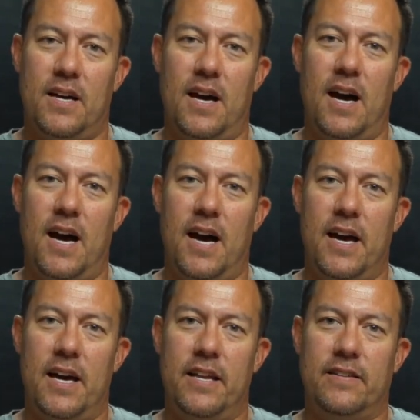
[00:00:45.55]

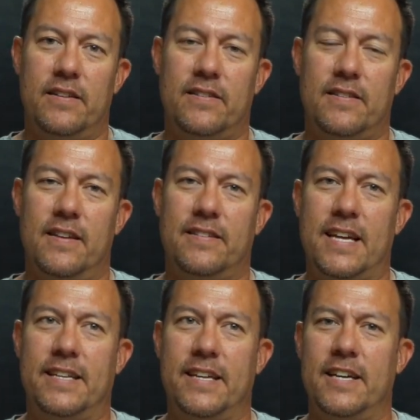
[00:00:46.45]
And it's this
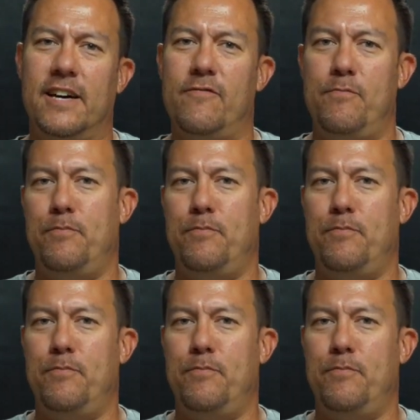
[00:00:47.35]
idea of